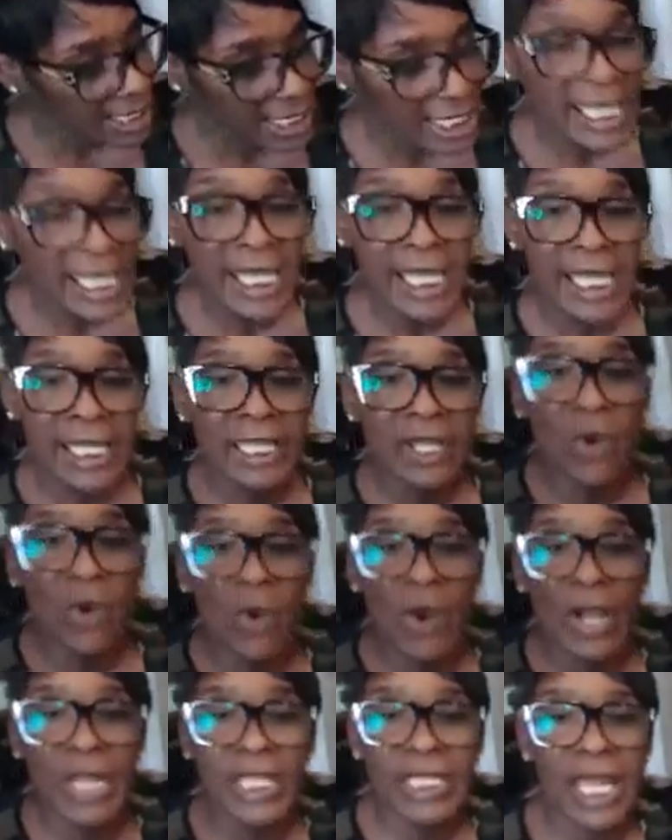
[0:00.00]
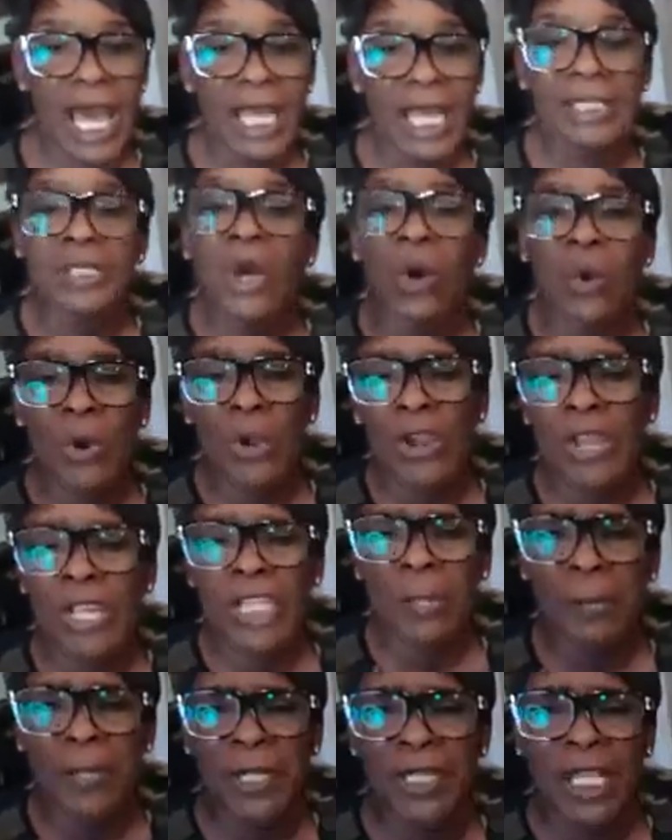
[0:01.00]
then organize. Where are you
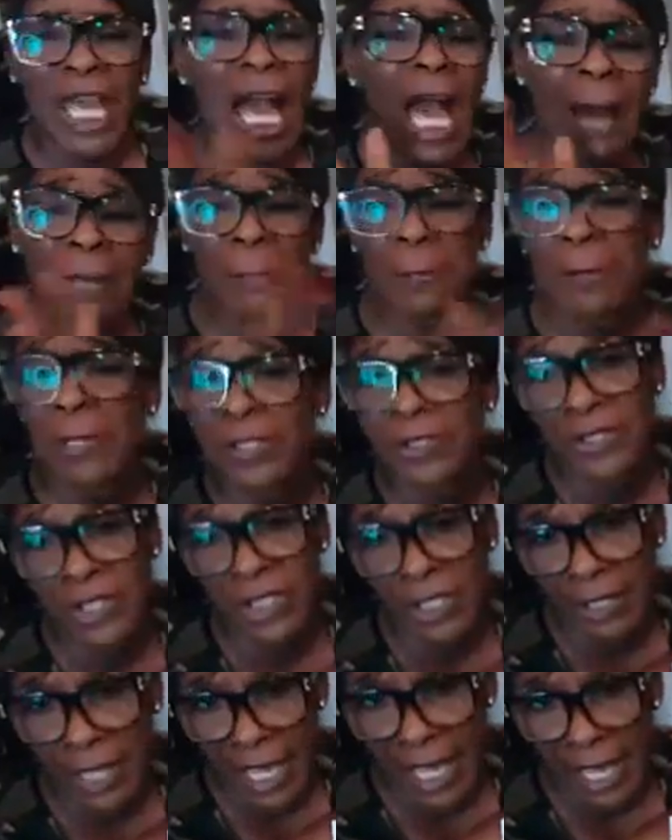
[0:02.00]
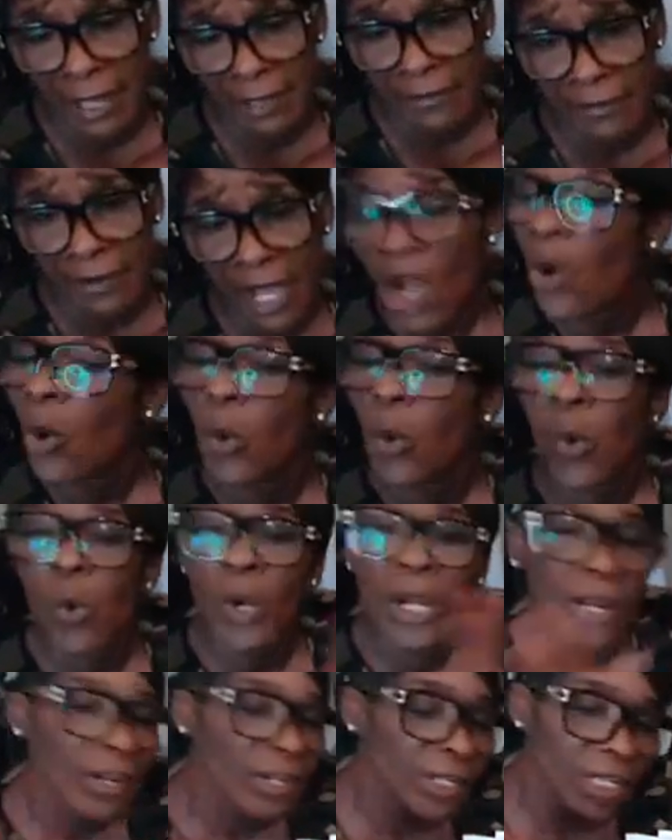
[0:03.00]
going to put them? How many pictures do you have?
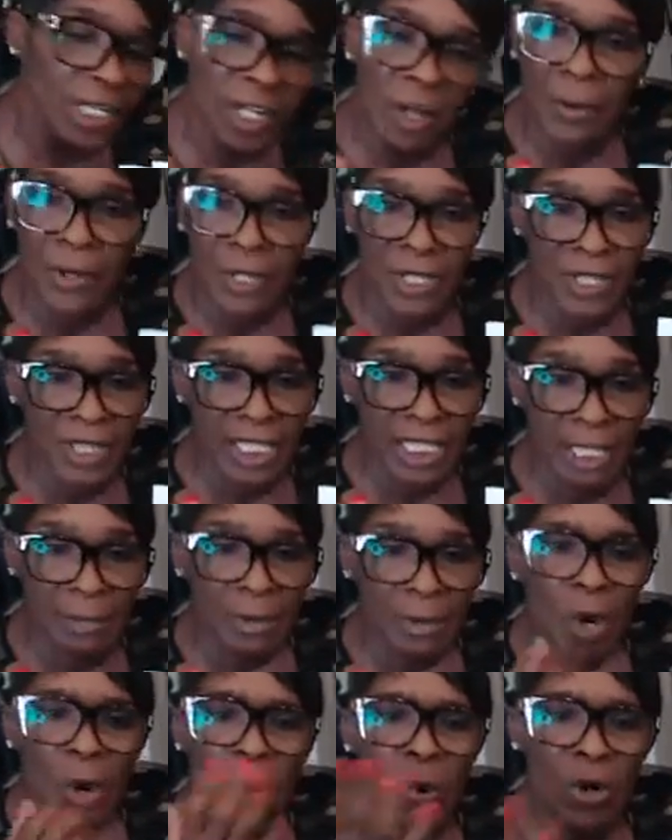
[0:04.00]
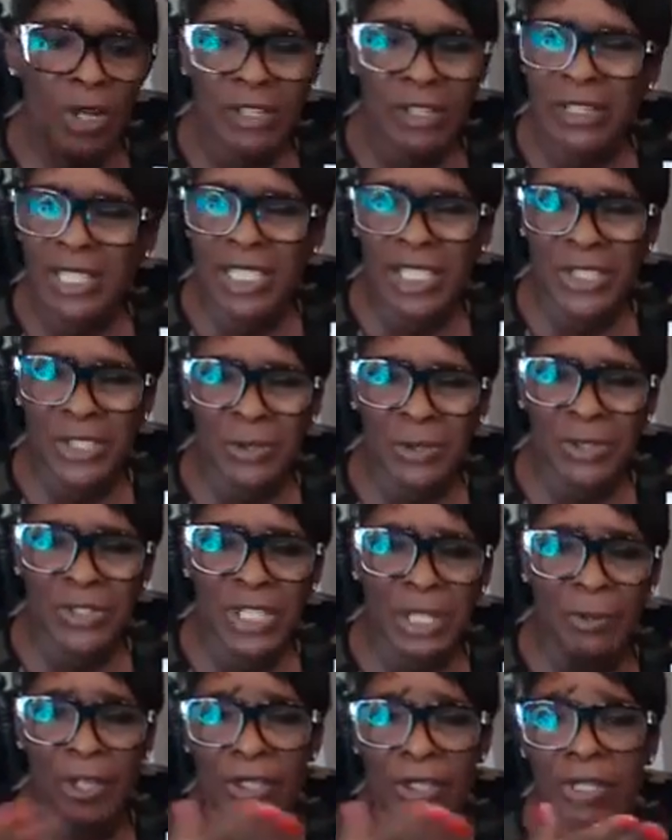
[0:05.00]
Where are you going to put them? What are you going to do with
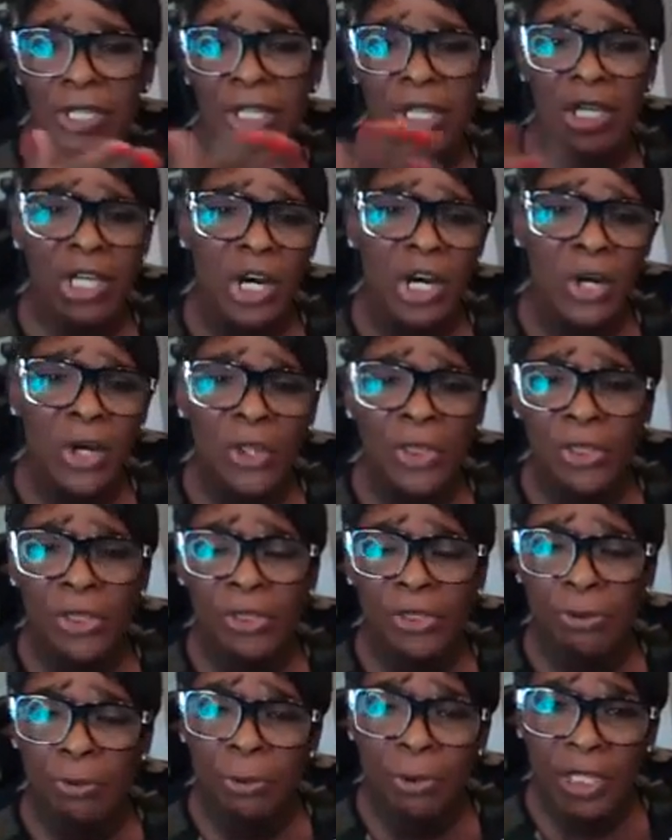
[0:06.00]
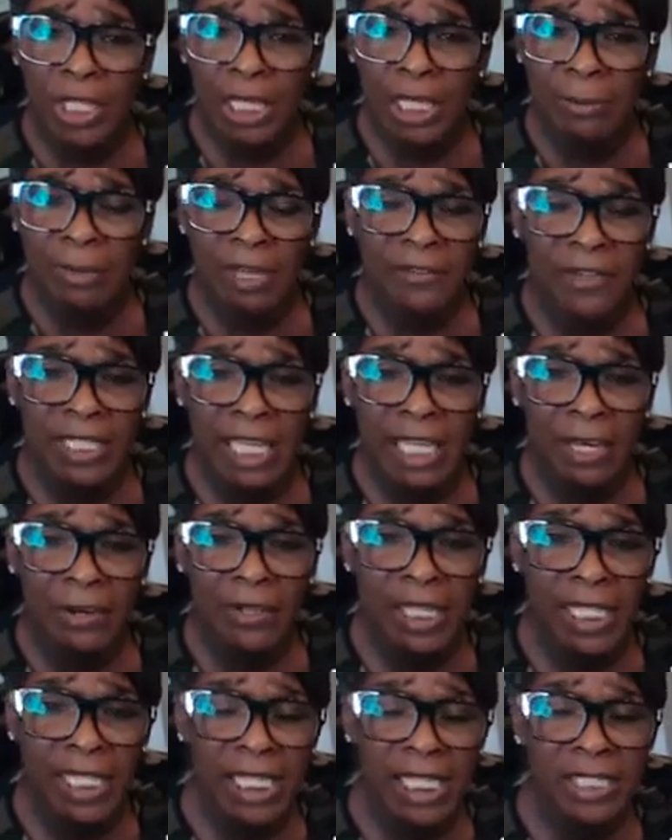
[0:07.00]
them? Are you going to go through them every now
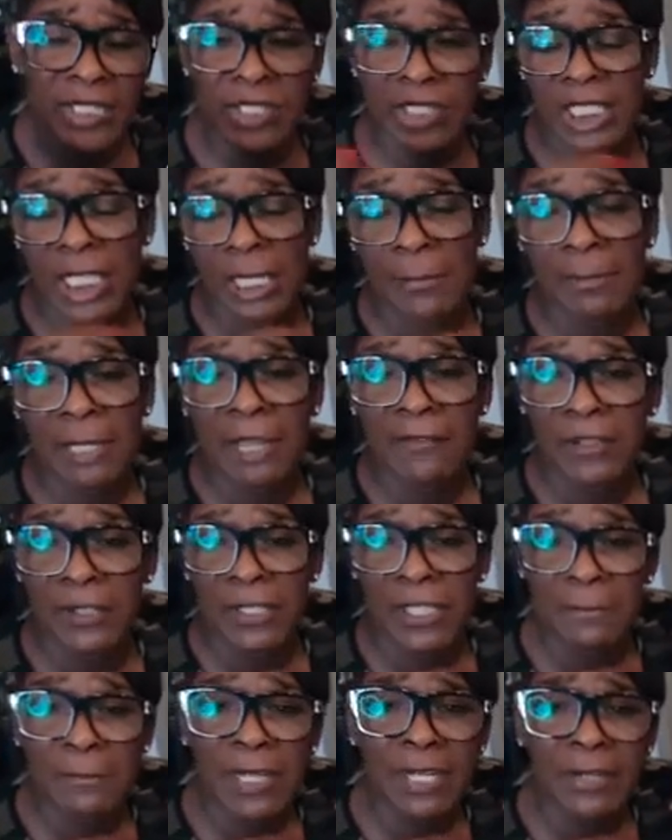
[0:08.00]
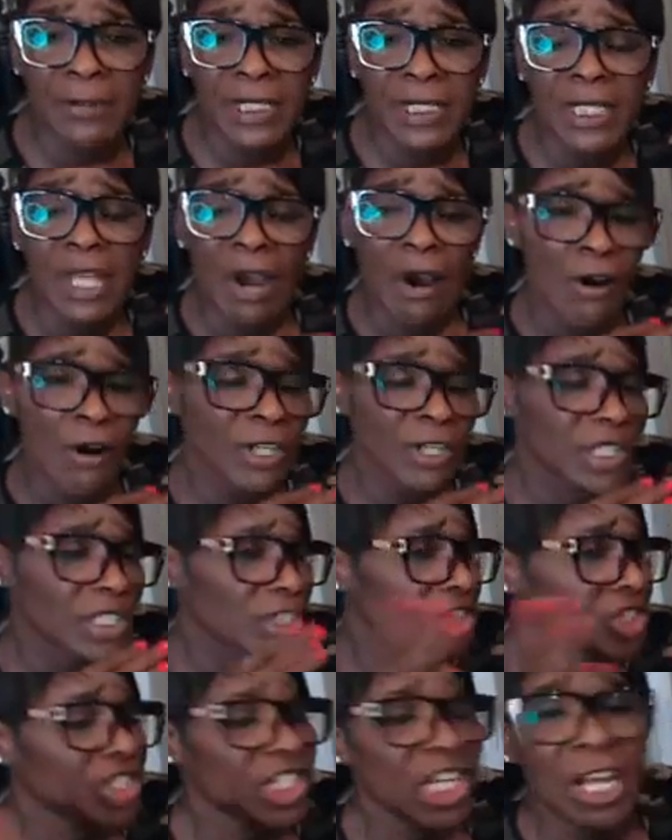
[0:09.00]
and then just to uplift your spirits? Are you going
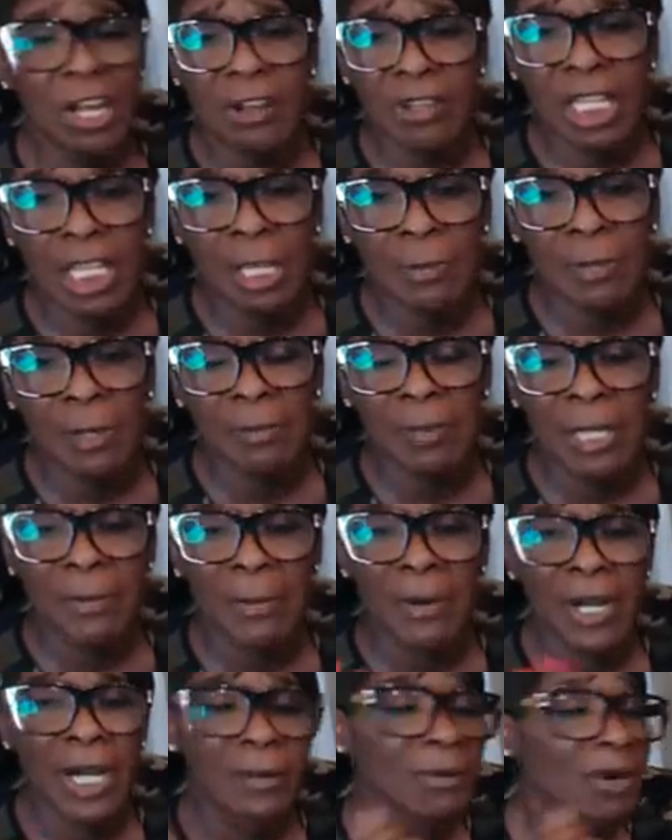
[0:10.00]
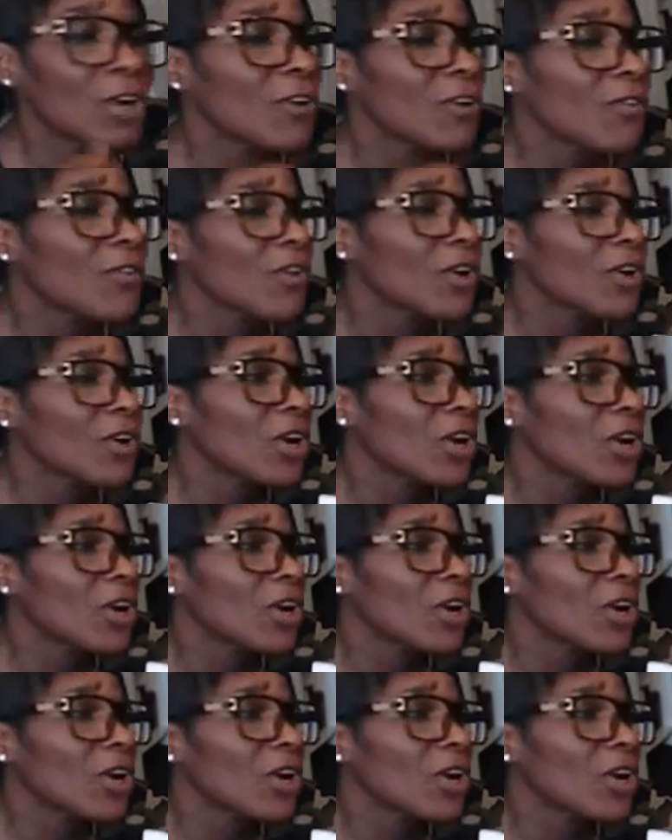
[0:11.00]
to share them when people come over?